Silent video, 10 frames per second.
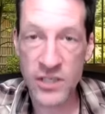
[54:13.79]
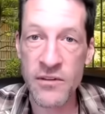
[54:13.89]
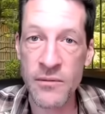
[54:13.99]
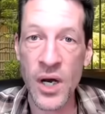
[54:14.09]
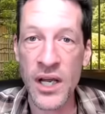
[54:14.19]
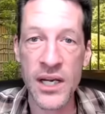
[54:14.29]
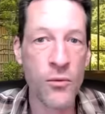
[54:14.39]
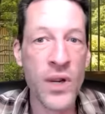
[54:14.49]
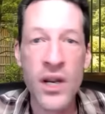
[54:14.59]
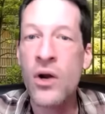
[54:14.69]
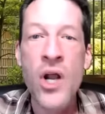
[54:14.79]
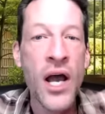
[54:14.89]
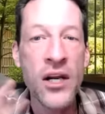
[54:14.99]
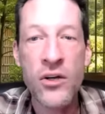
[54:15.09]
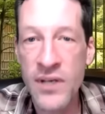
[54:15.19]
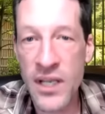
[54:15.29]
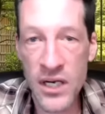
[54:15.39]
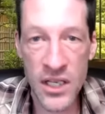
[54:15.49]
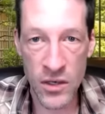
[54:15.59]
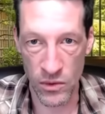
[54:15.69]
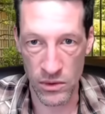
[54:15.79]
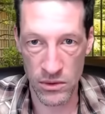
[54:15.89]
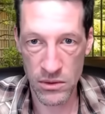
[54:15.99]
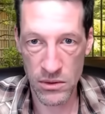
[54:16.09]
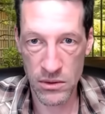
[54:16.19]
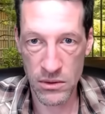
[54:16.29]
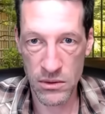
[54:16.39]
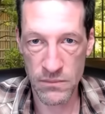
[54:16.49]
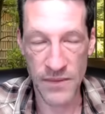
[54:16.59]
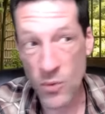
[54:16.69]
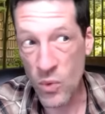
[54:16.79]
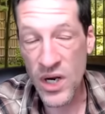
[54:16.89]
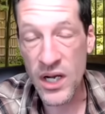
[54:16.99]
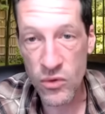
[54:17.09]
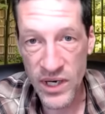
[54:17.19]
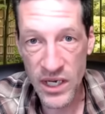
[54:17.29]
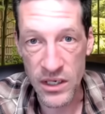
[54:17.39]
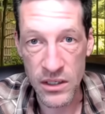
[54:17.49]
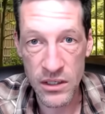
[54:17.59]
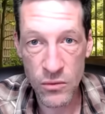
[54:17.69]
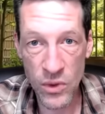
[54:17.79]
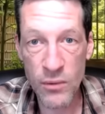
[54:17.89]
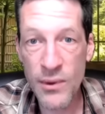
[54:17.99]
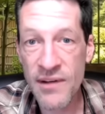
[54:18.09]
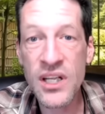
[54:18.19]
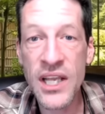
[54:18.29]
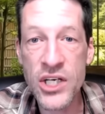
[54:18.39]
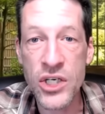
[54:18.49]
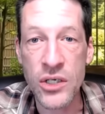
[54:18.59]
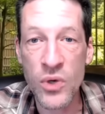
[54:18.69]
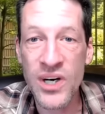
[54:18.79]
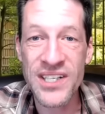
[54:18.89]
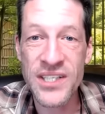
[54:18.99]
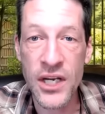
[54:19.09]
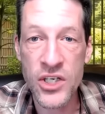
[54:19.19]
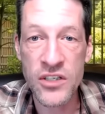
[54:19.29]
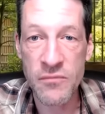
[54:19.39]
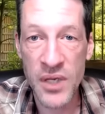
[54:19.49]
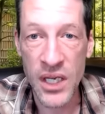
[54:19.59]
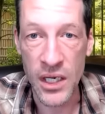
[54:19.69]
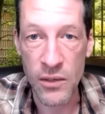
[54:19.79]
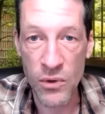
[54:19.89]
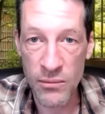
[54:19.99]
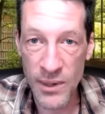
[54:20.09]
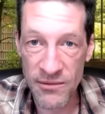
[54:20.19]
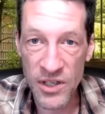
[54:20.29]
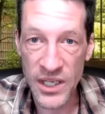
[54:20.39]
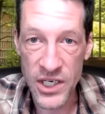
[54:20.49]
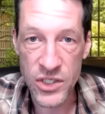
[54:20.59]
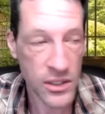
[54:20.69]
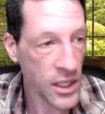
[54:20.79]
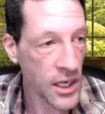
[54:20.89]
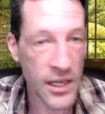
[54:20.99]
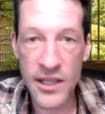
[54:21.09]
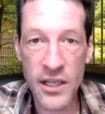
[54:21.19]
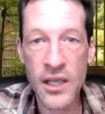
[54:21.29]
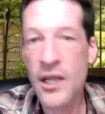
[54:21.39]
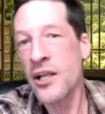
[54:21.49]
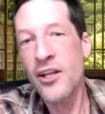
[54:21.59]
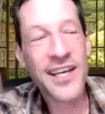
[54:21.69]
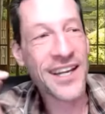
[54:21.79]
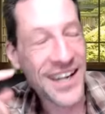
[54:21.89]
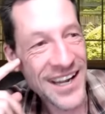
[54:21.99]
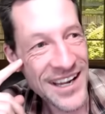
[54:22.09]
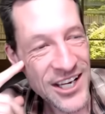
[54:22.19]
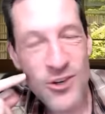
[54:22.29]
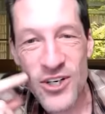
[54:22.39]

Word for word: of the body, we are not created equal. Maybe we're not created. We're a revelation. We're an extension of being. We're a revelation. And the, you look at Hugh